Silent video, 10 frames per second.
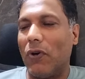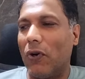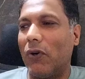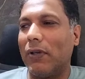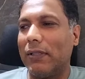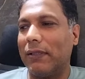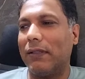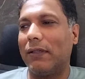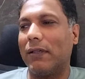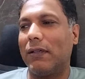
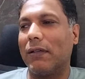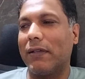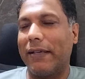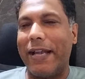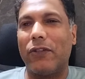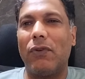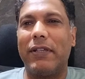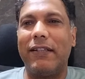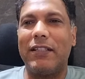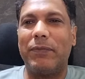all the
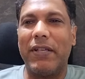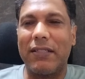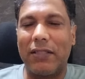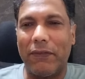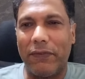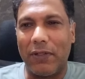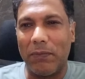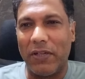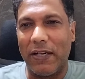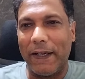casualties being
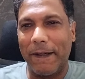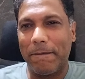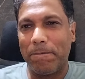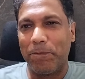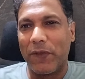suffered by